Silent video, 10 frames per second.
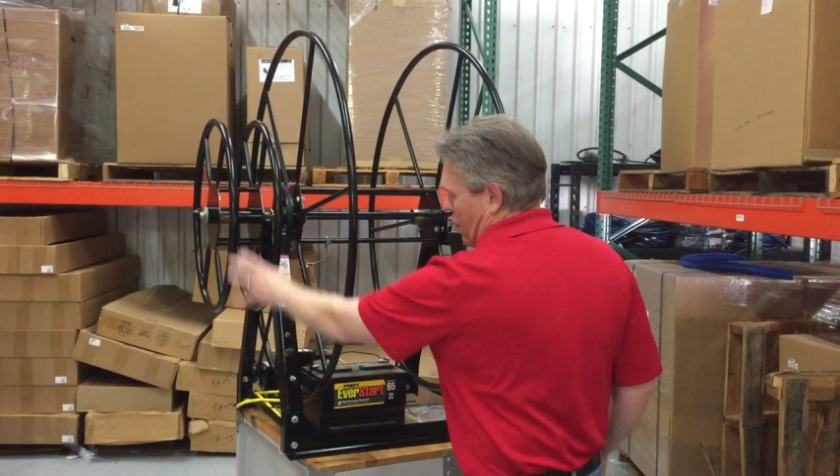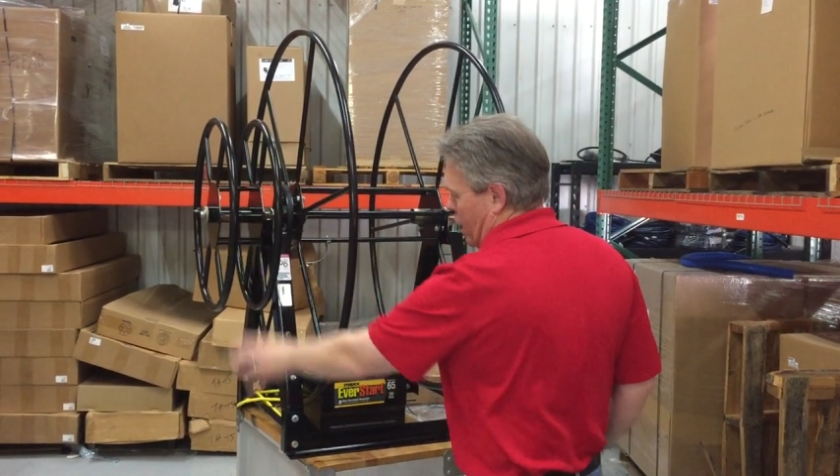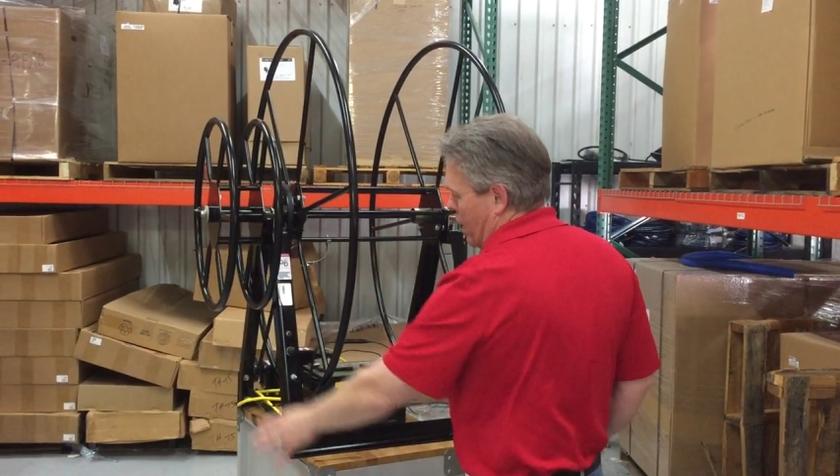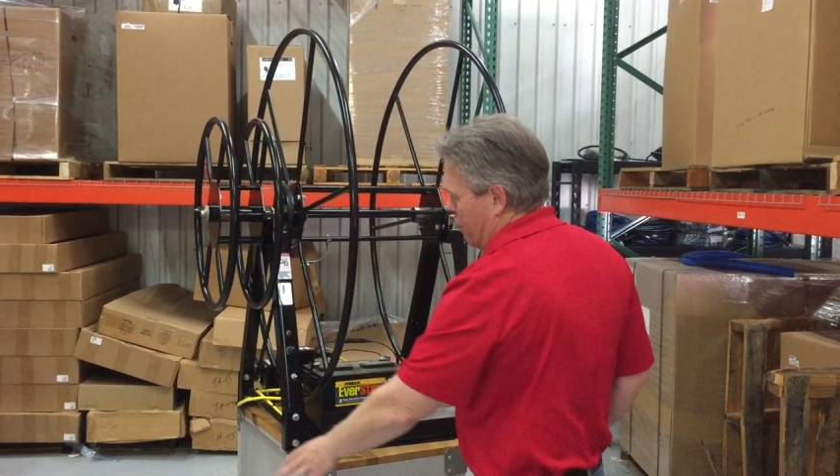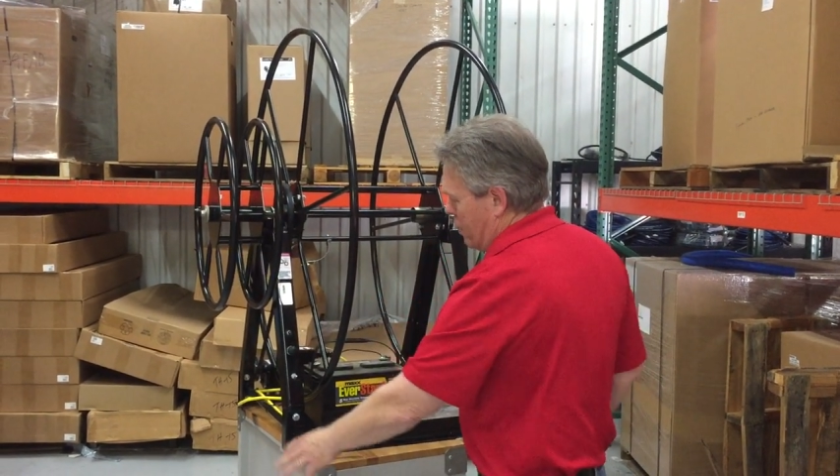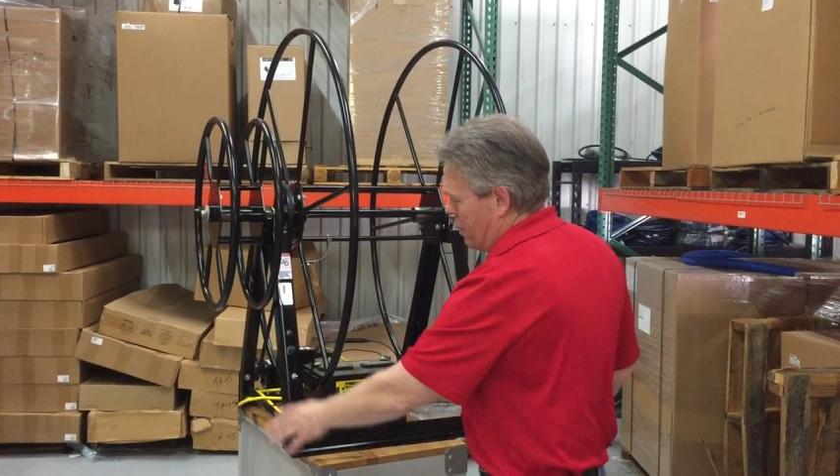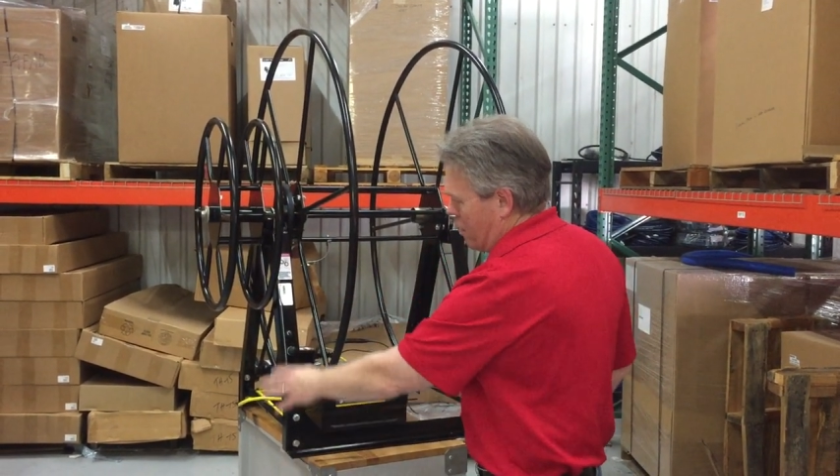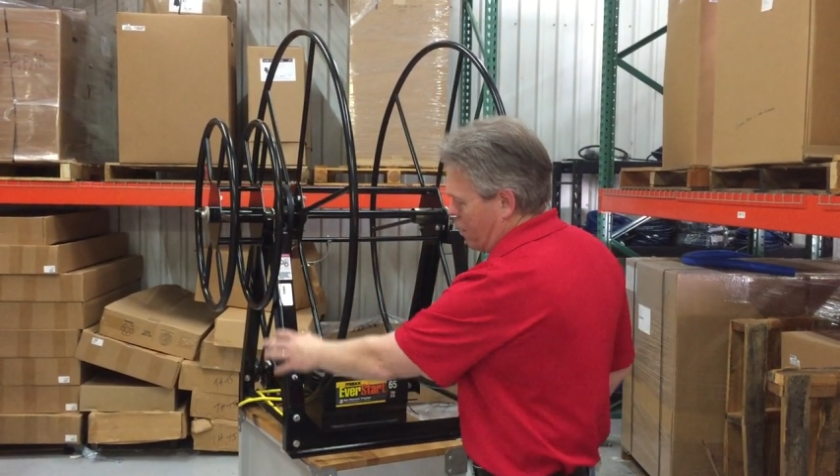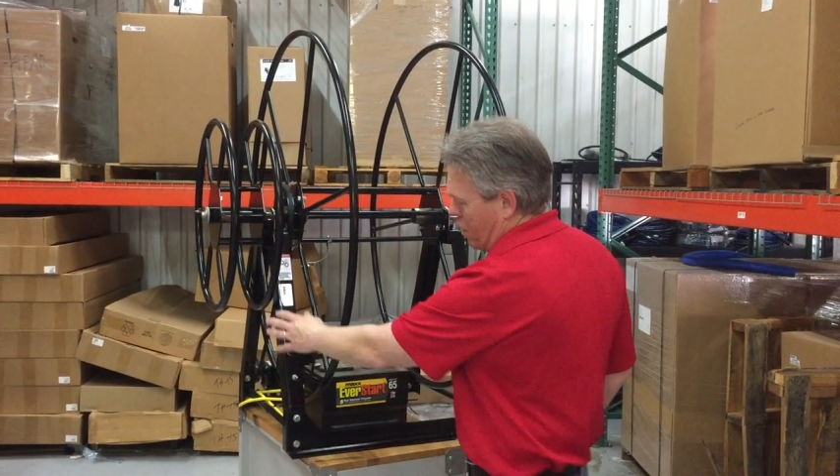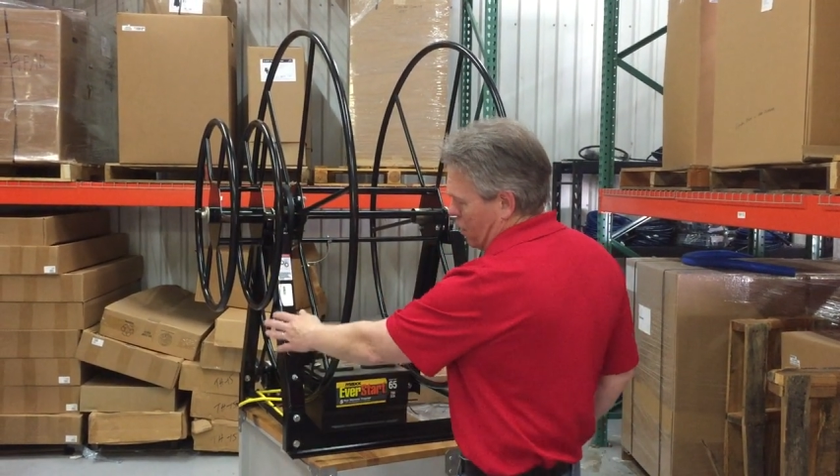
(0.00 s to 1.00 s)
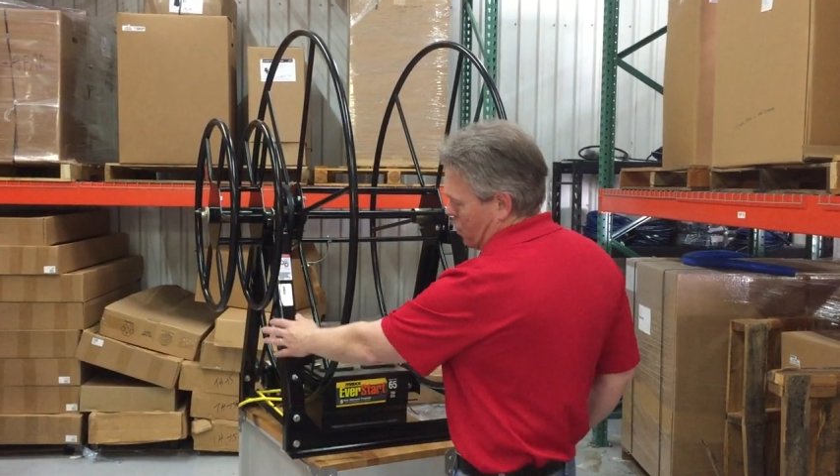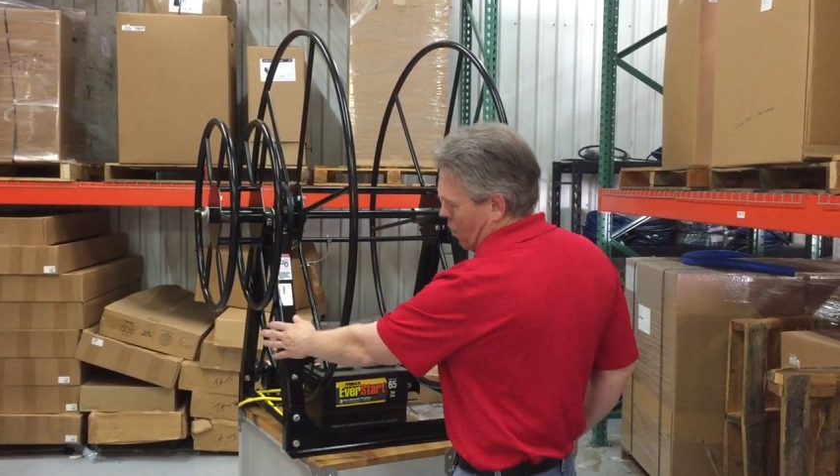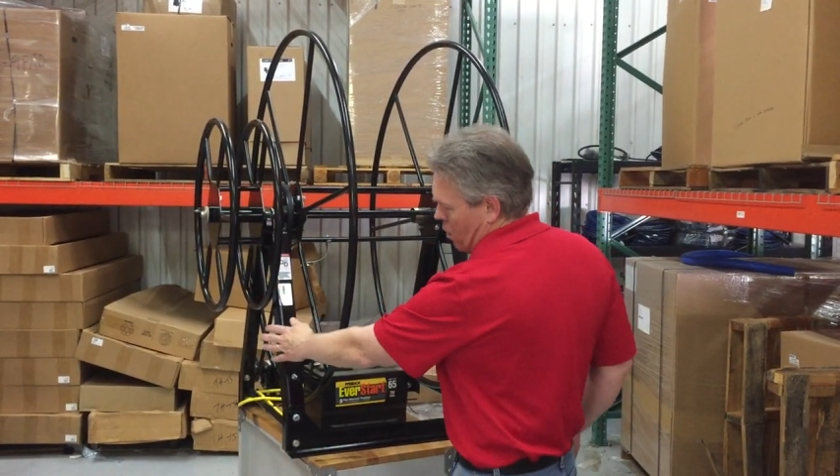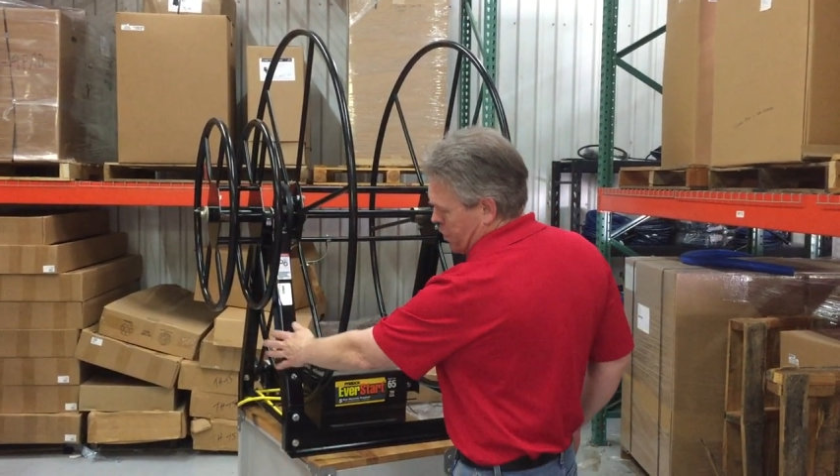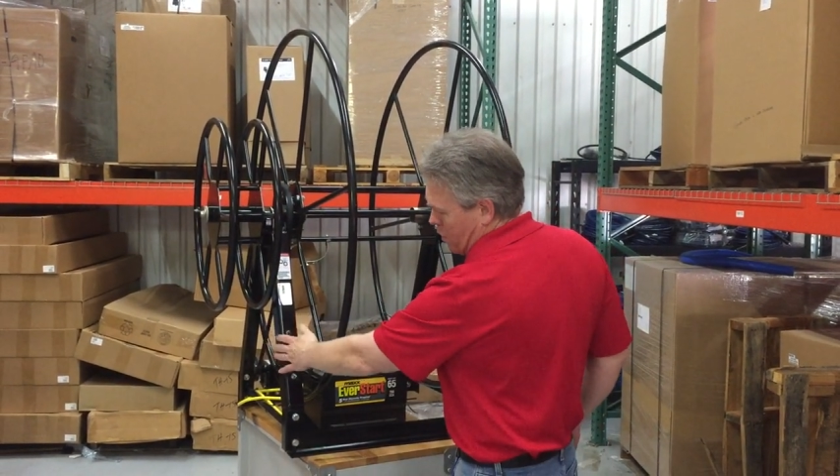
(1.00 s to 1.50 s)
the left and then the
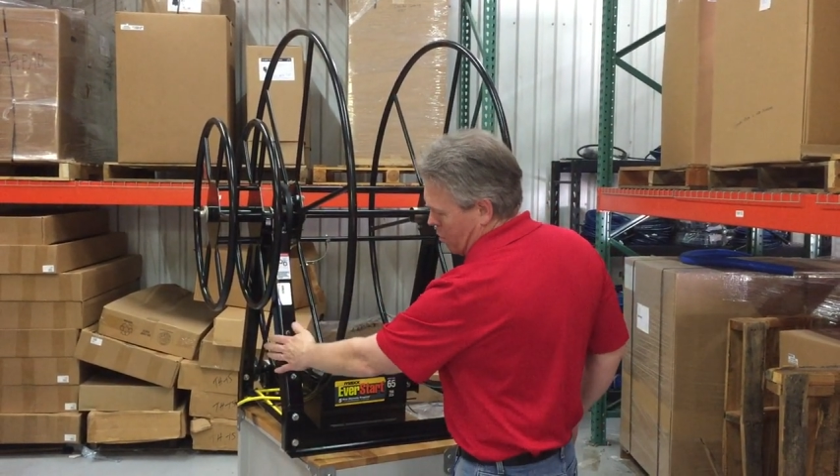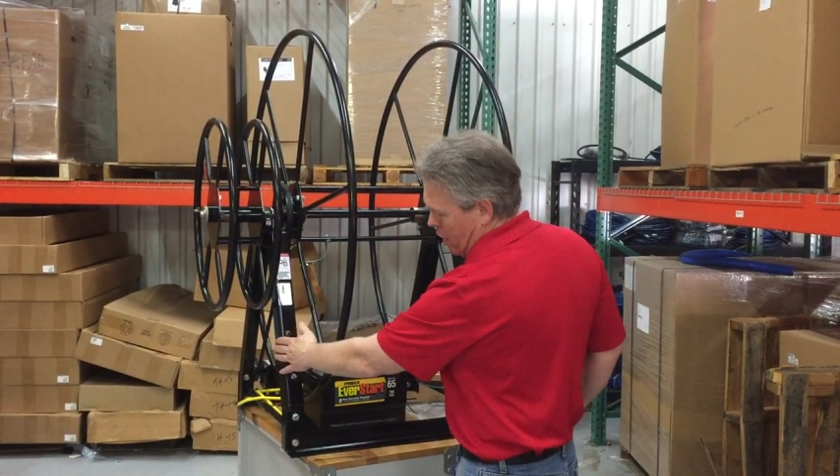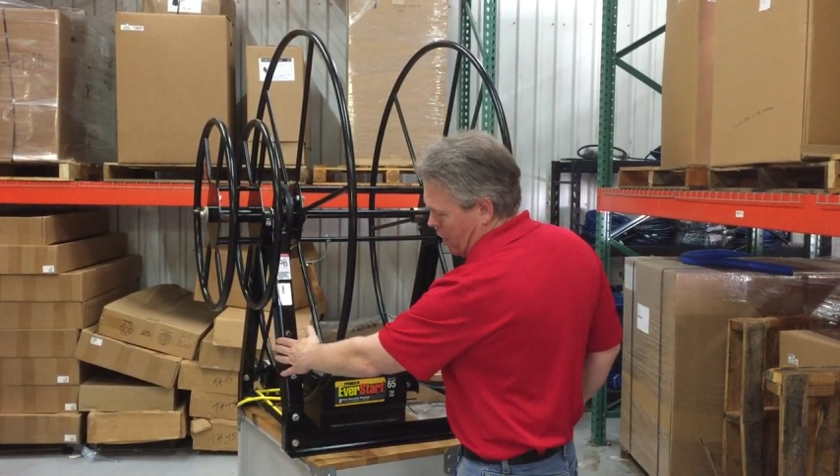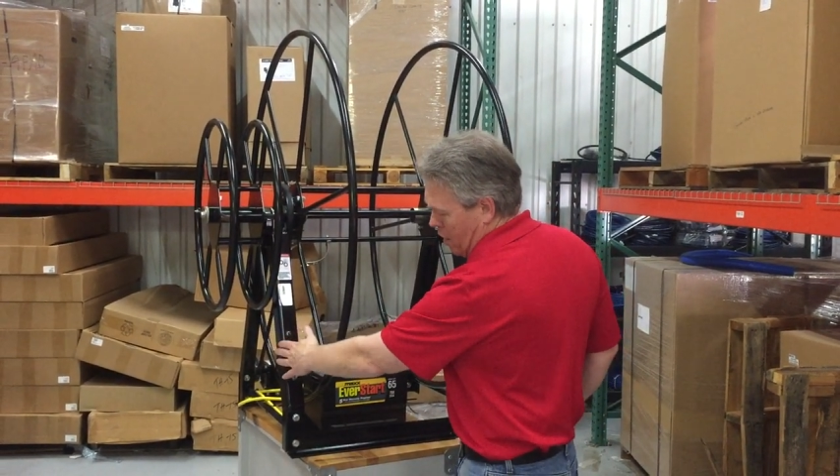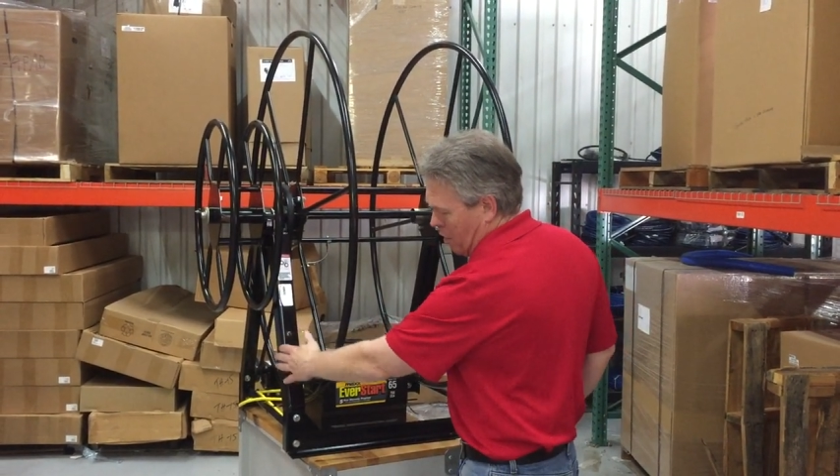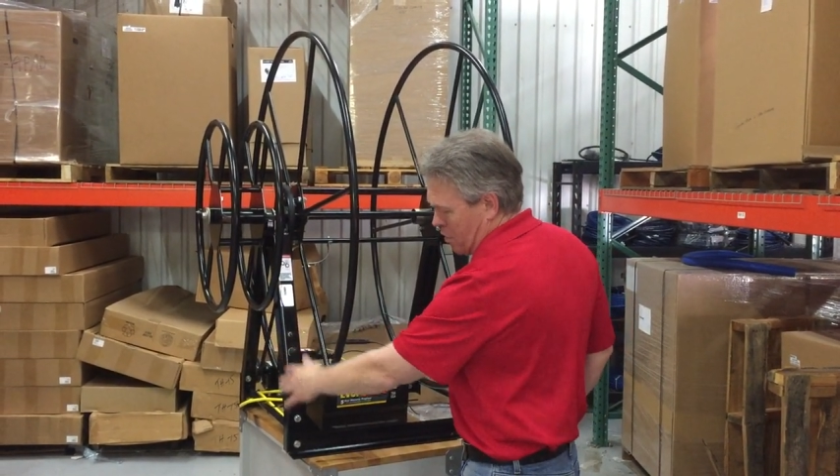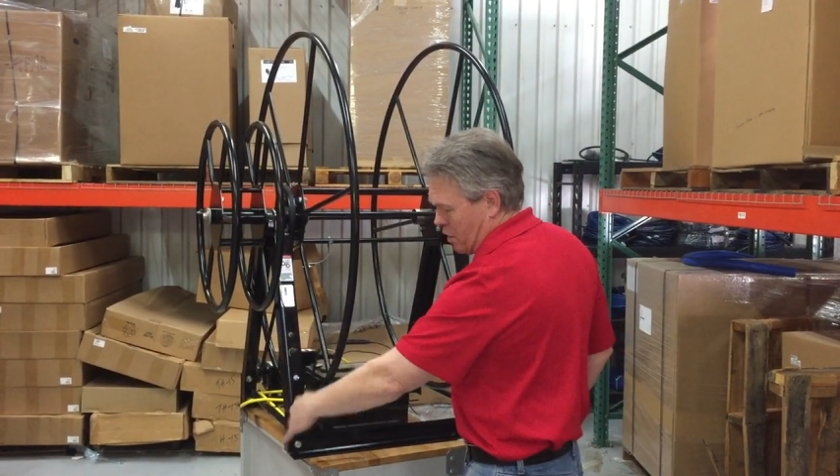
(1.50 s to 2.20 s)
controls would be here.